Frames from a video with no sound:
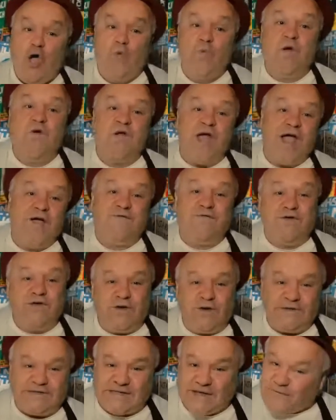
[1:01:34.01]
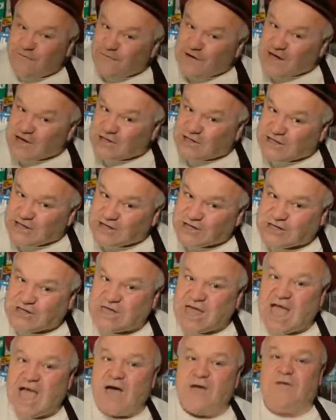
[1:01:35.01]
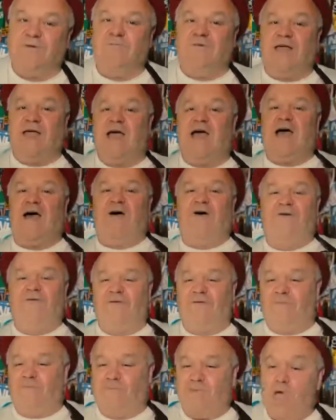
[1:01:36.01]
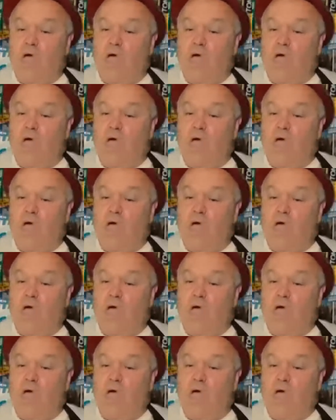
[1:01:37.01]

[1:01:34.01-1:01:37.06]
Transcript: Wherever you see fascists, shout 'em down.